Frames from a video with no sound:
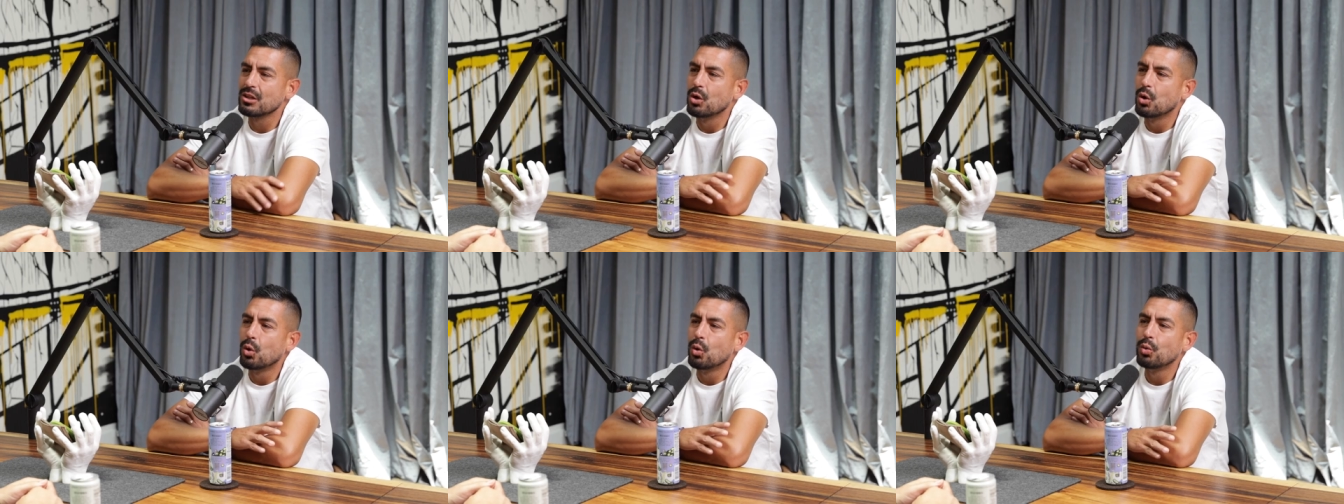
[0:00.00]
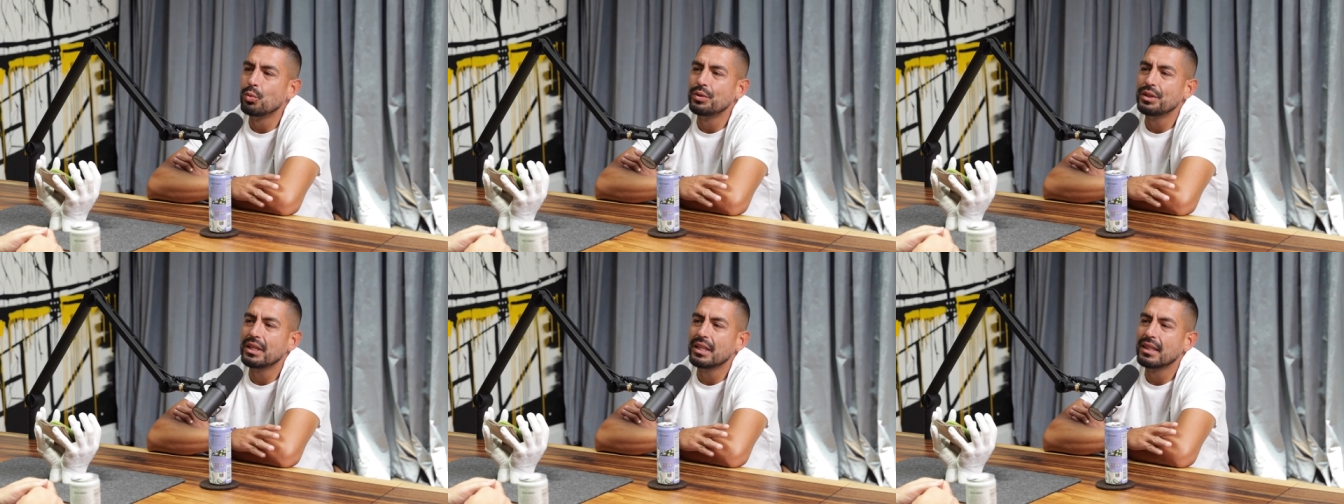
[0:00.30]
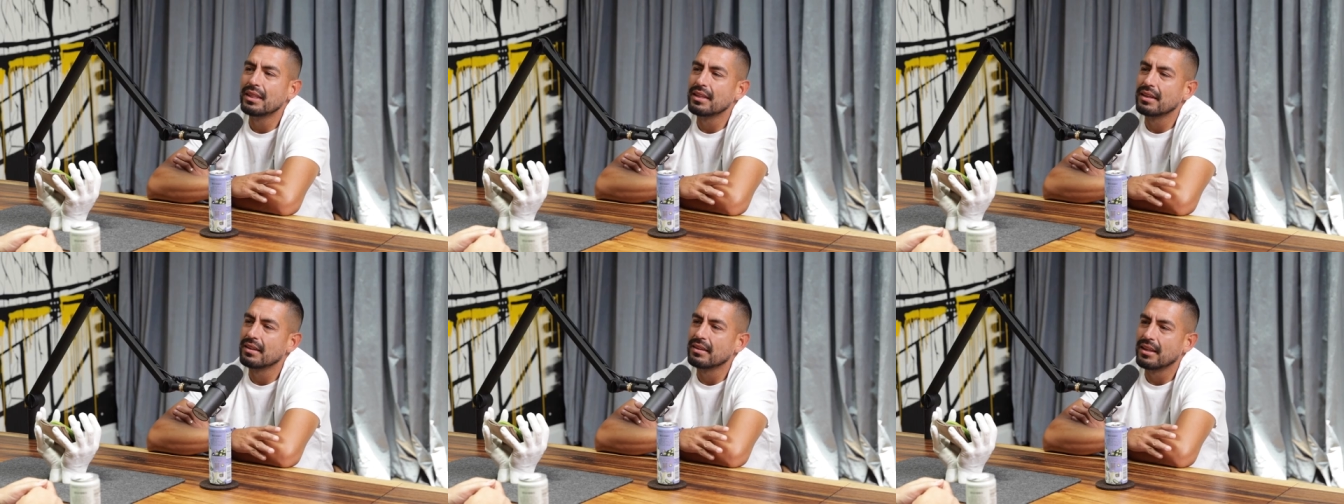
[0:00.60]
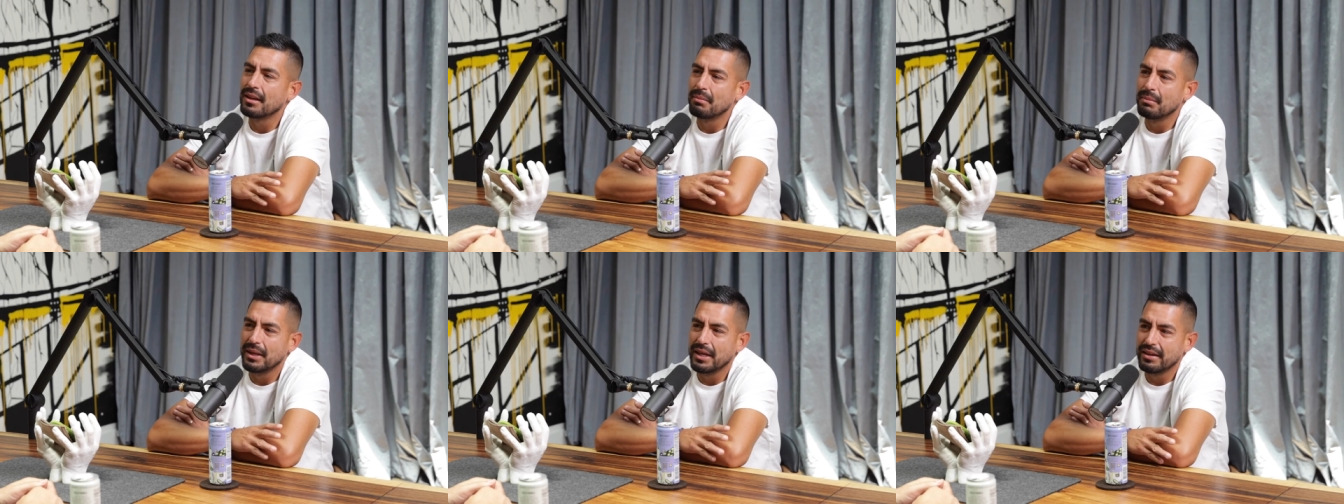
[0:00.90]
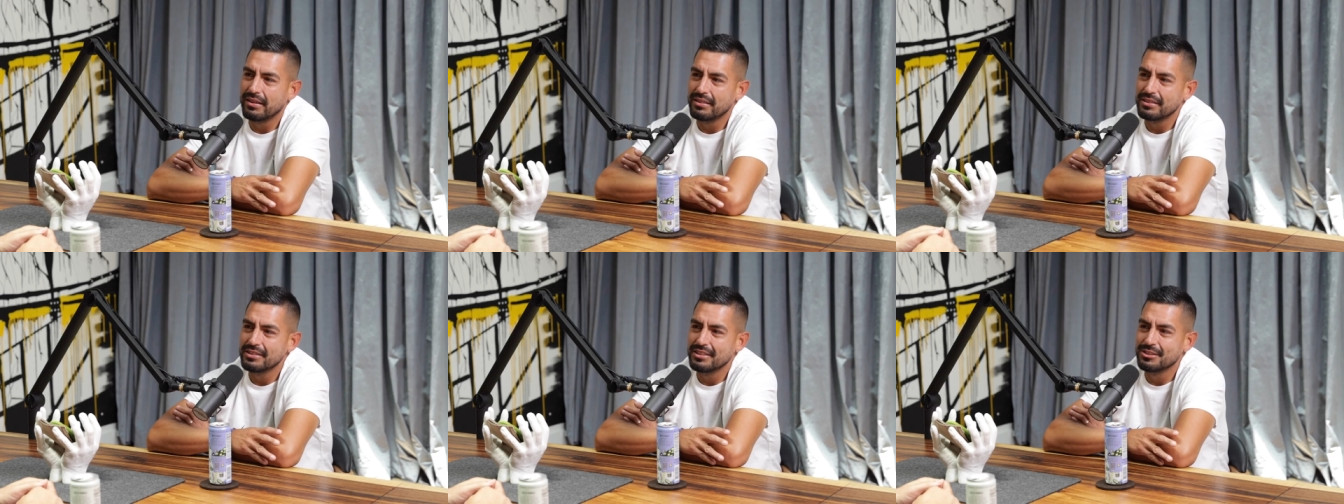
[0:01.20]
the only thing that
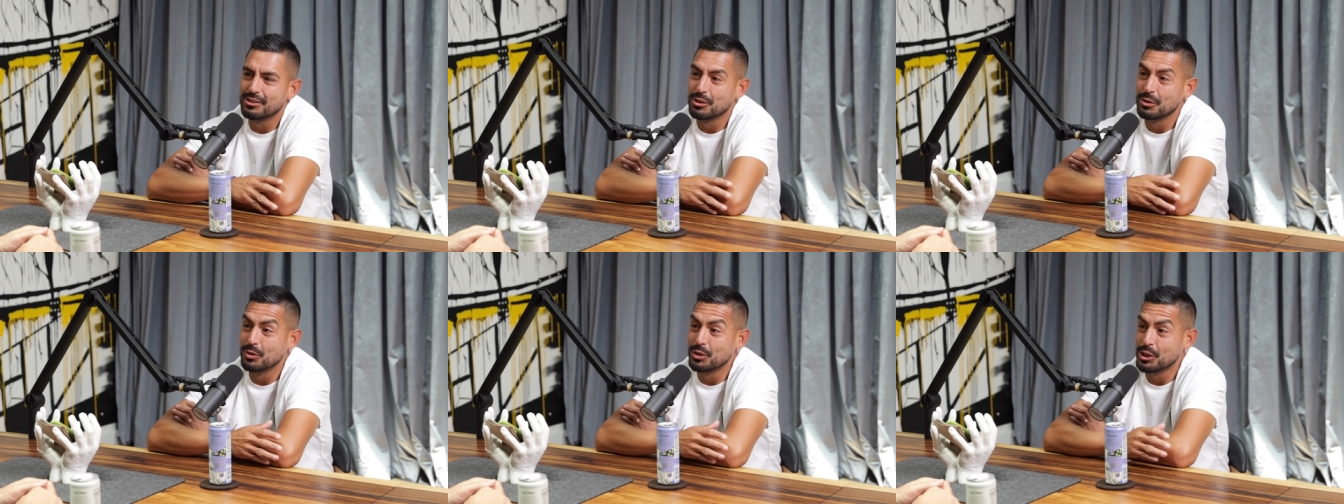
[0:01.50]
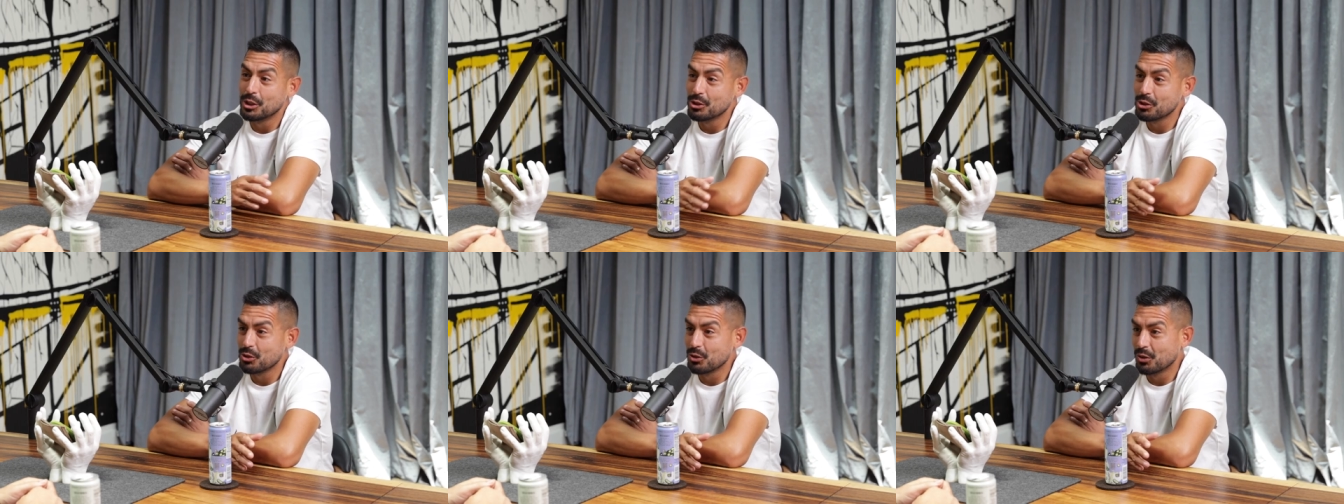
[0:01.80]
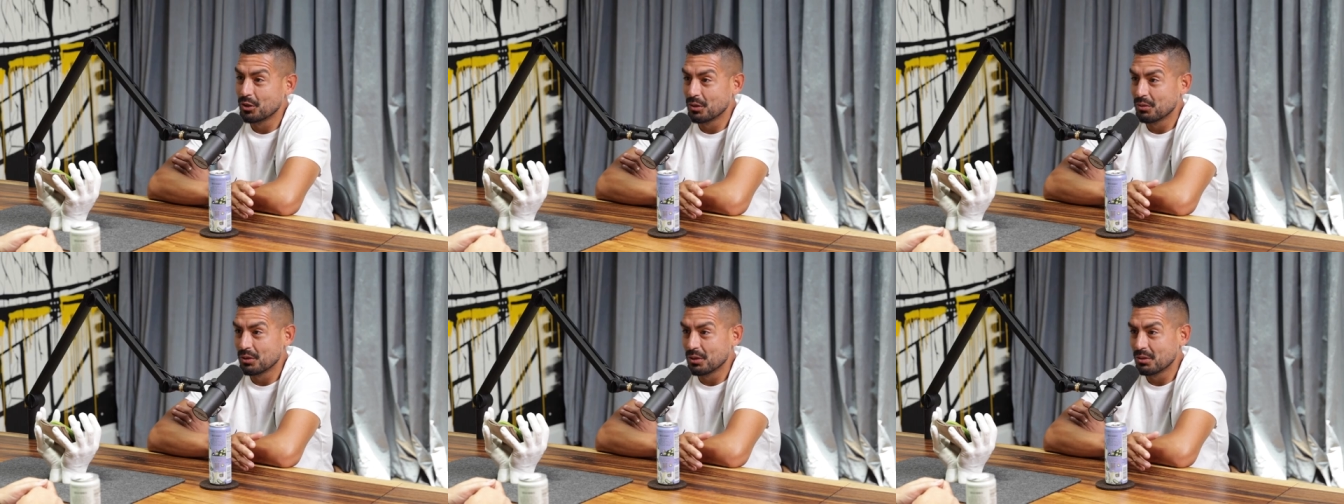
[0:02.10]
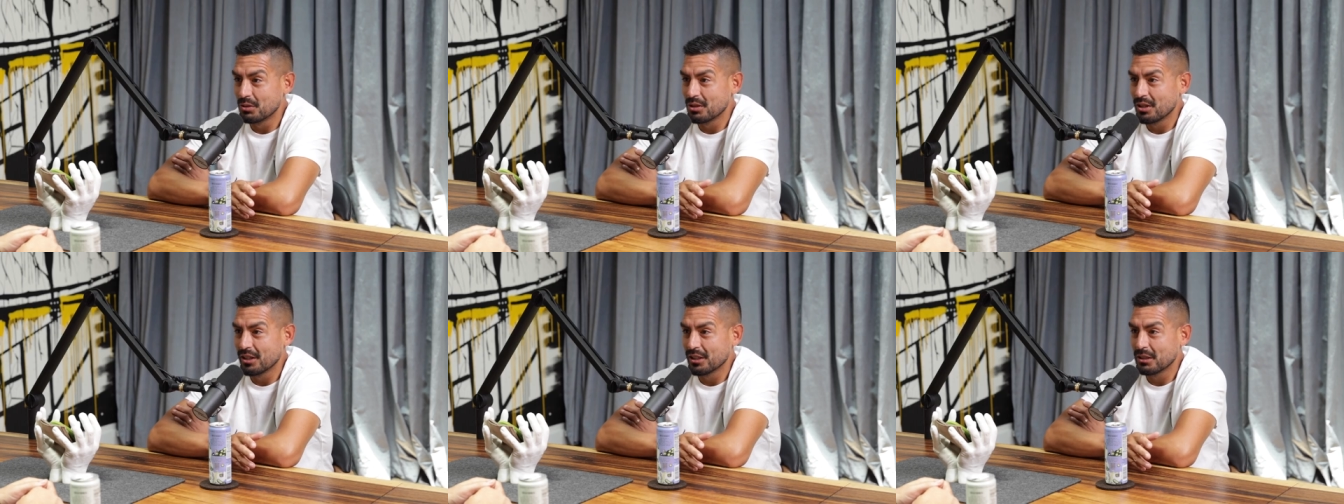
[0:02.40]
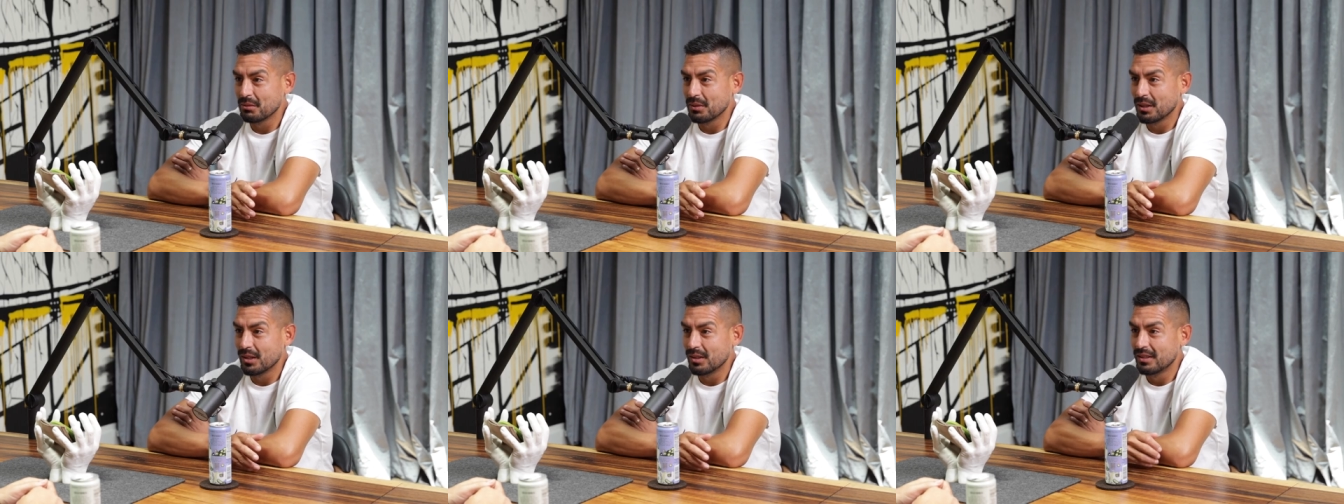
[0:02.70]
matters. And so in your story, when you were
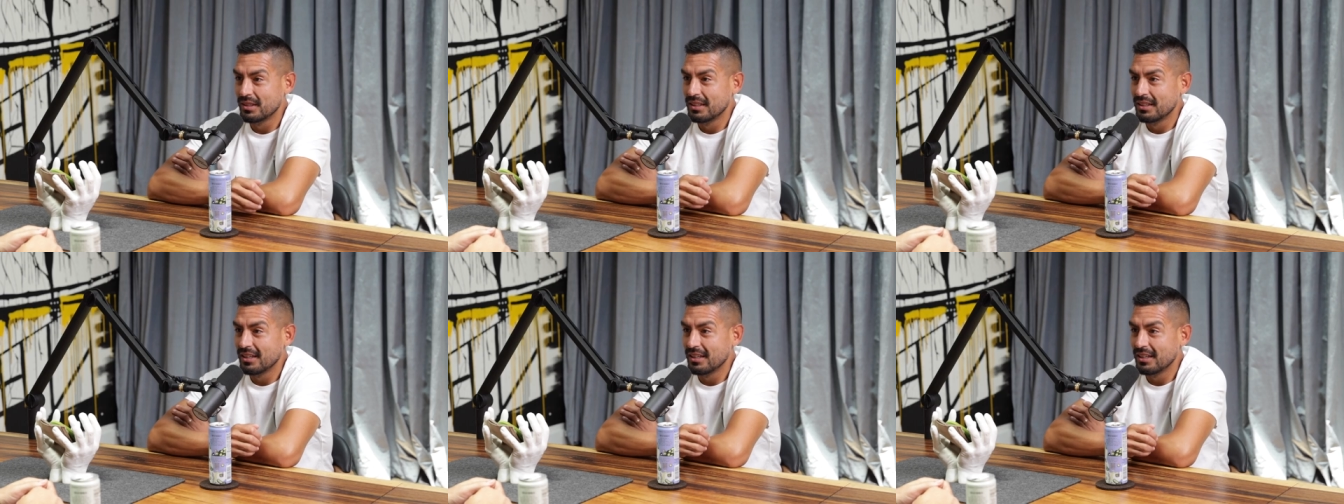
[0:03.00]
talking about